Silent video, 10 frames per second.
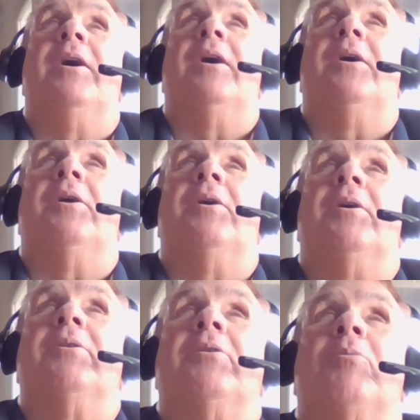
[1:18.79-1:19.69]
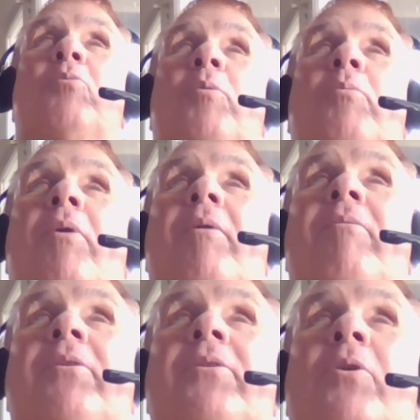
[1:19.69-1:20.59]
A little more
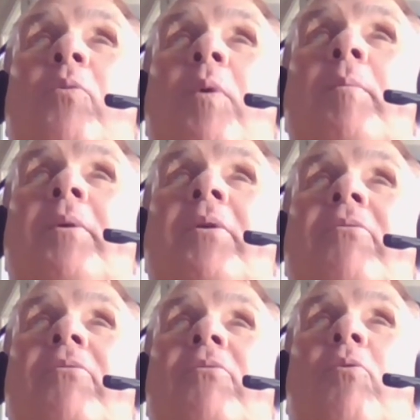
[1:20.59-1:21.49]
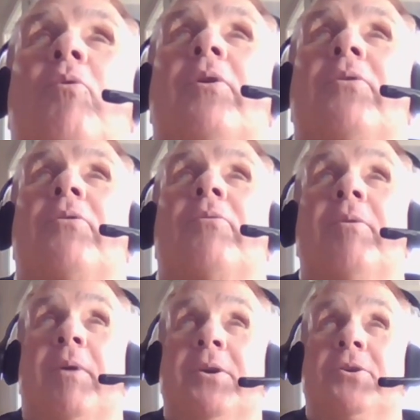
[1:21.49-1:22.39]
prevalent in women, a
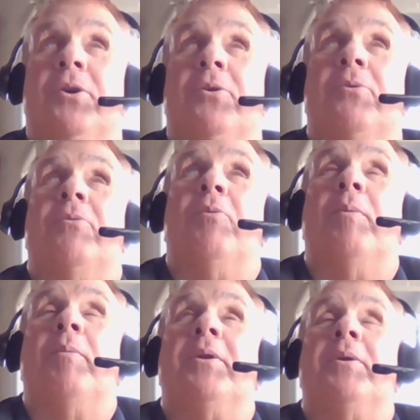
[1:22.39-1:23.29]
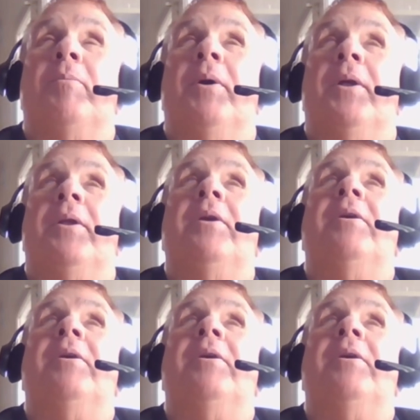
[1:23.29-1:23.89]
4-to-3 ratio, women to men.